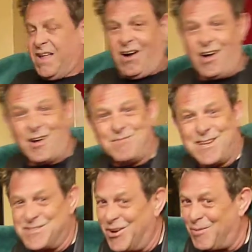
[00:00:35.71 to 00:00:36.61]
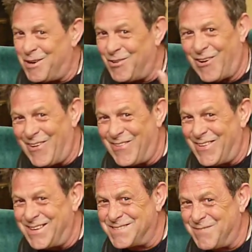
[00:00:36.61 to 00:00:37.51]
I hope there's copyright on
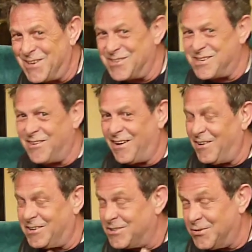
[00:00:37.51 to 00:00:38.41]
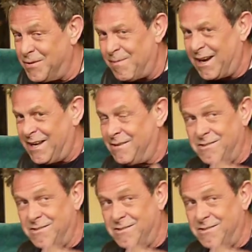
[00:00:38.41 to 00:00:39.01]
this, because like, I could do with money,